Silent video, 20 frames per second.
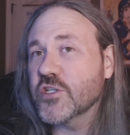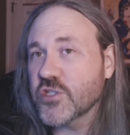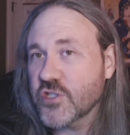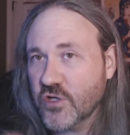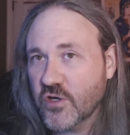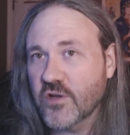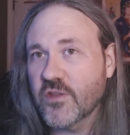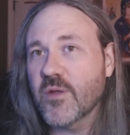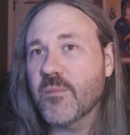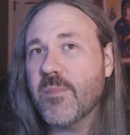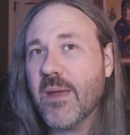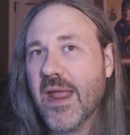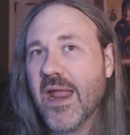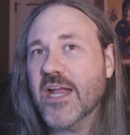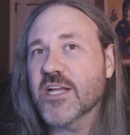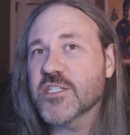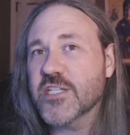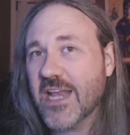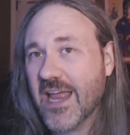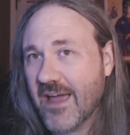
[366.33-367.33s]
turn the
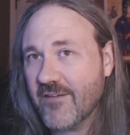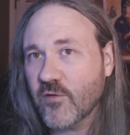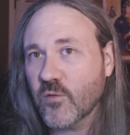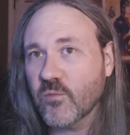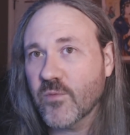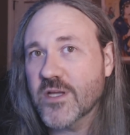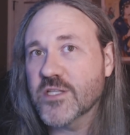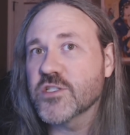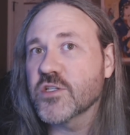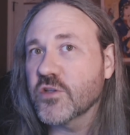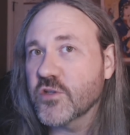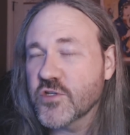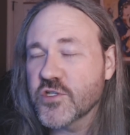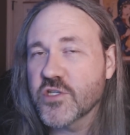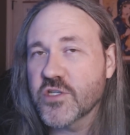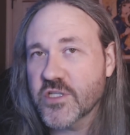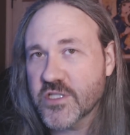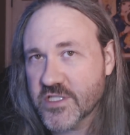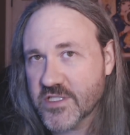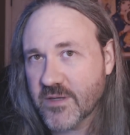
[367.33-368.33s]
page and have a
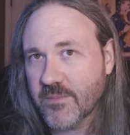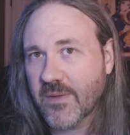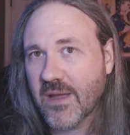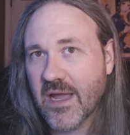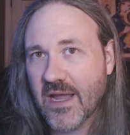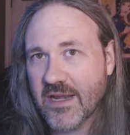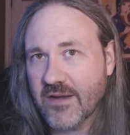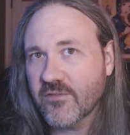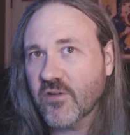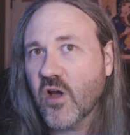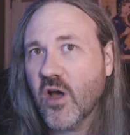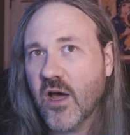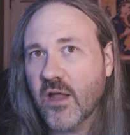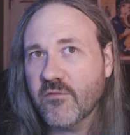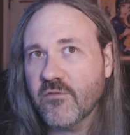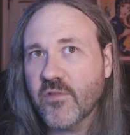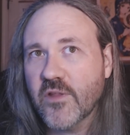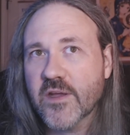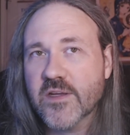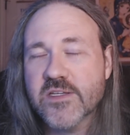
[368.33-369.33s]
resolution to some kind of
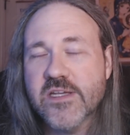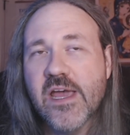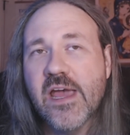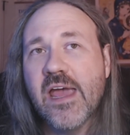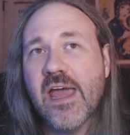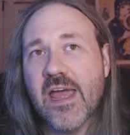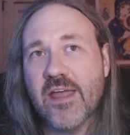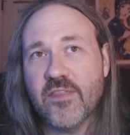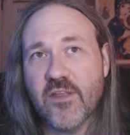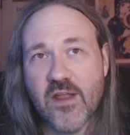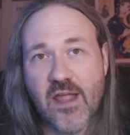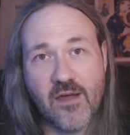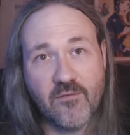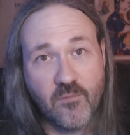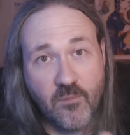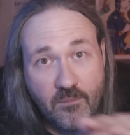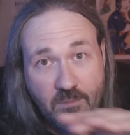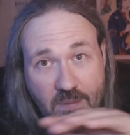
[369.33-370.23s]
conflict. And you have